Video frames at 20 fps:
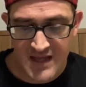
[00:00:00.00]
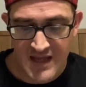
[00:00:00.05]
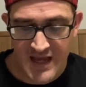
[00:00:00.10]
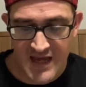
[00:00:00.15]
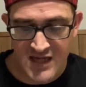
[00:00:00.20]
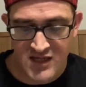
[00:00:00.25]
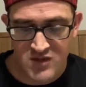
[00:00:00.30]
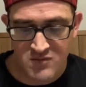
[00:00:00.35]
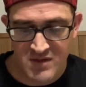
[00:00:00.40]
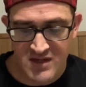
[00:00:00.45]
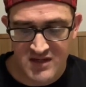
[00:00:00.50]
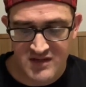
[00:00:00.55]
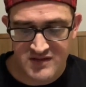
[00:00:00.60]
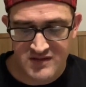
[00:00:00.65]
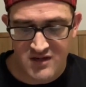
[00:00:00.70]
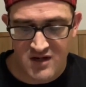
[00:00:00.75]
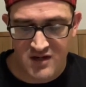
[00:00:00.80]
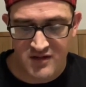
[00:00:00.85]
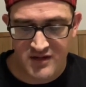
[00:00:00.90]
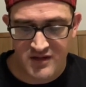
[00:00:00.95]
And you may
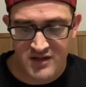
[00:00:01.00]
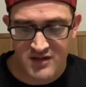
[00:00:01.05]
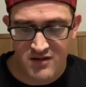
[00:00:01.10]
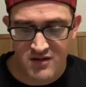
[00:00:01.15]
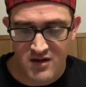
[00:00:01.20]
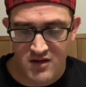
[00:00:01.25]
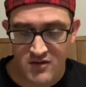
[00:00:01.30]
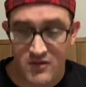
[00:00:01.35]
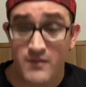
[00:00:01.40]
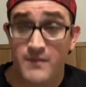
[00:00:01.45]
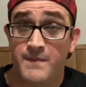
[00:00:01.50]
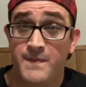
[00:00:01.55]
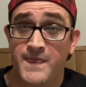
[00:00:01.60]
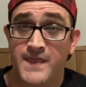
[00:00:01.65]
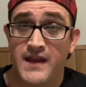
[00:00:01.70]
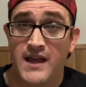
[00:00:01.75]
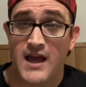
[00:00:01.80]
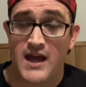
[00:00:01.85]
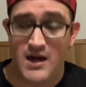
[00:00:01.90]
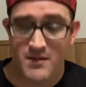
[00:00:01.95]
discard a hero.
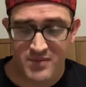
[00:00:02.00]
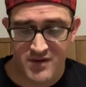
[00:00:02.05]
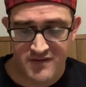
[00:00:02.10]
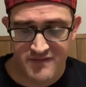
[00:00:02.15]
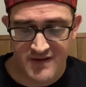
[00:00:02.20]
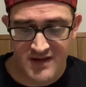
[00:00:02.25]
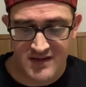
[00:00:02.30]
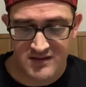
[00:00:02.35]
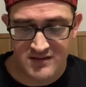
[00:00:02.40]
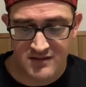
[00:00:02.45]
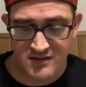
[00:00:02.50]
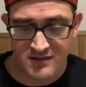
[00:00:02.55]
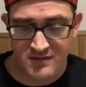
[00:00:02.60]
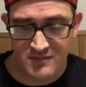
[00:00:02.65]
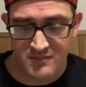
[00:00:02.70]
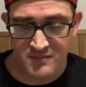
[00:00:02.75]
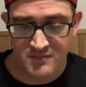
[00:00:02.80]
Cannot prevent it.